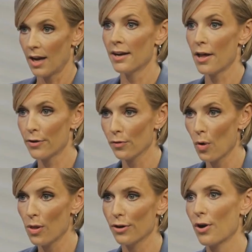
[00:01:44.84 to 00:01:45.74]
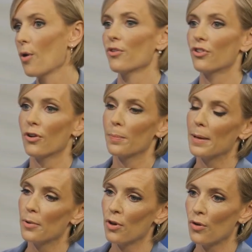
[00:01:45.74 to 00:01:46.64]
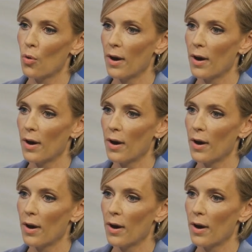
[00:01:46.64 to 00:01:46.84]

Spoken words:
another roller coaster, and people don't know